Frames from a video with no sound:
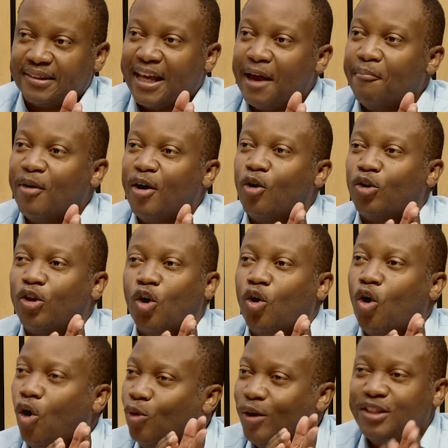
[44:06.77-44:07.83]
There will
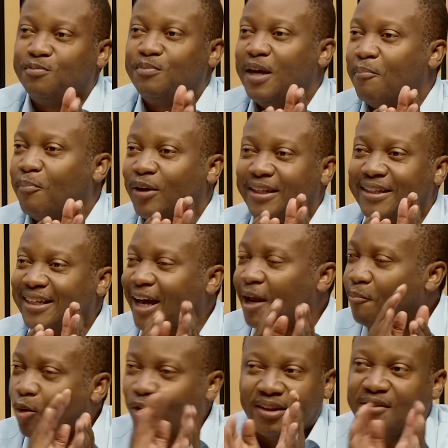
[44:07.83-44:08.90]
always be a political
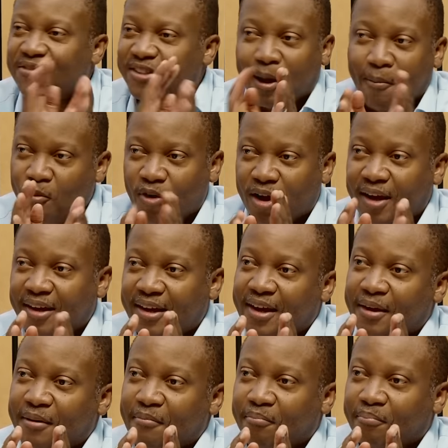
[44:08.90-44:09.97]
motive somewhere.
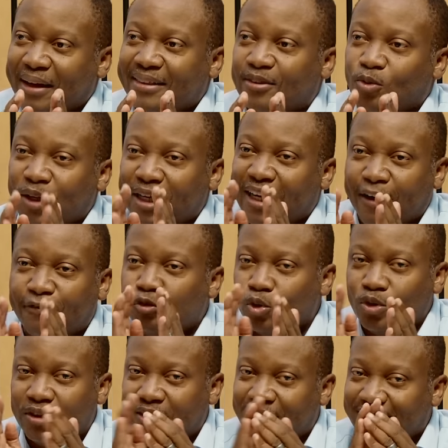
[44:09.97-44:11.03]
But we have
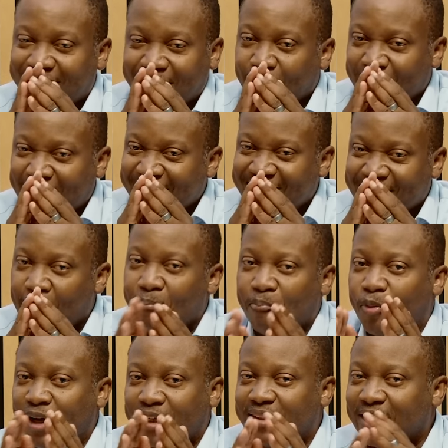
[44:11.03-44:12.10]
to at some
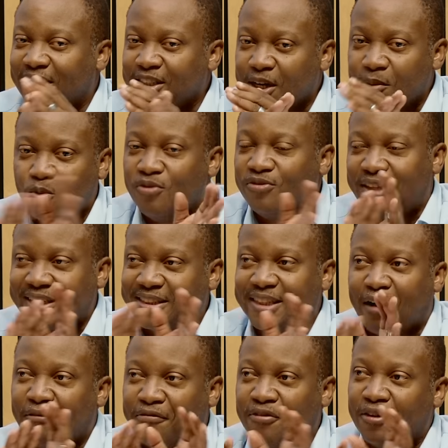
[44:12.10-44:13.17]
point just remove the
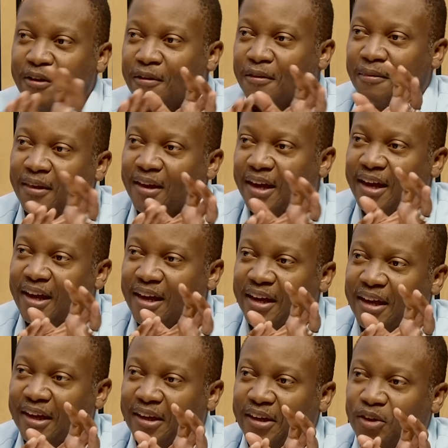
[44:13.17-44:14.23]
chaff,
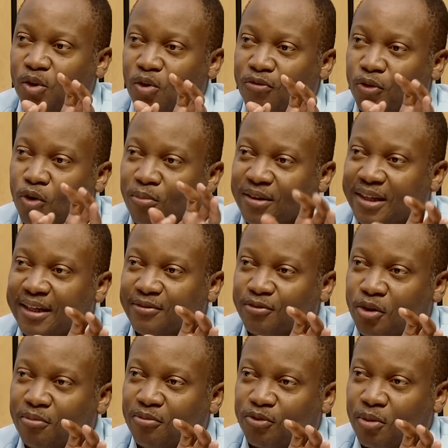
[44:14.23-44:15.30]
from
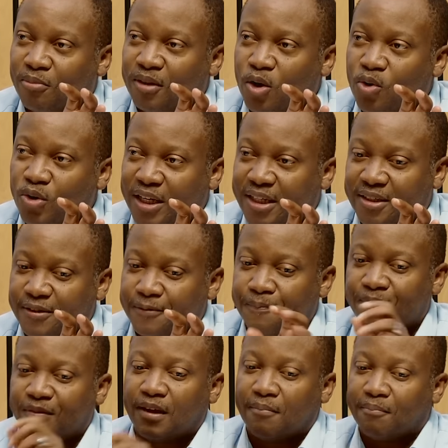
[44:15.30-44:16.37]
the wheat.
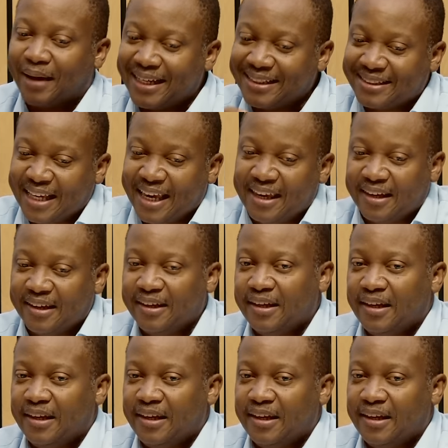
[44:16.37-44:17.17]
By saying,